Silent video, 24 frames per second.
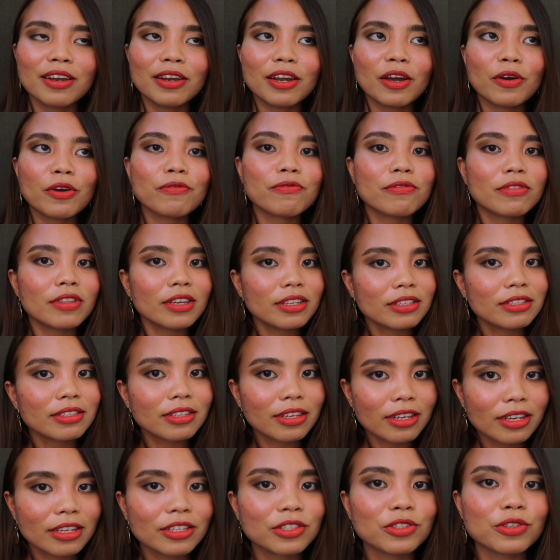Now, if this
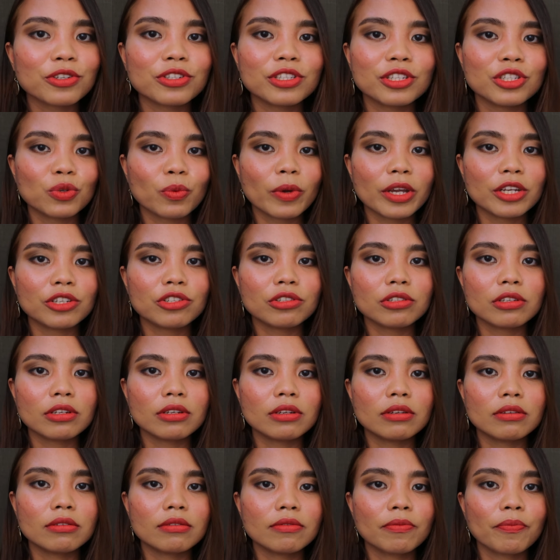is your
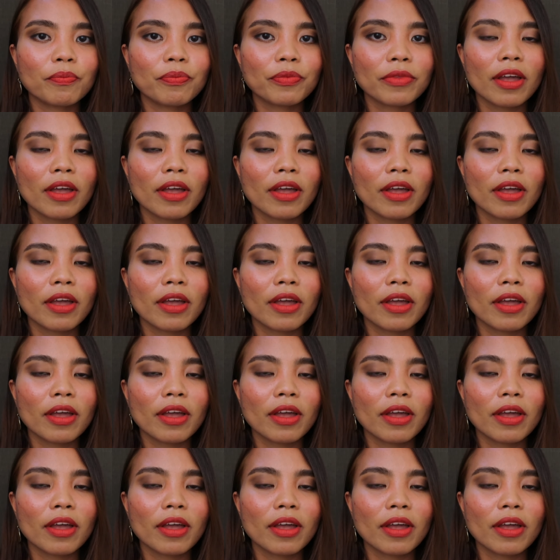situation,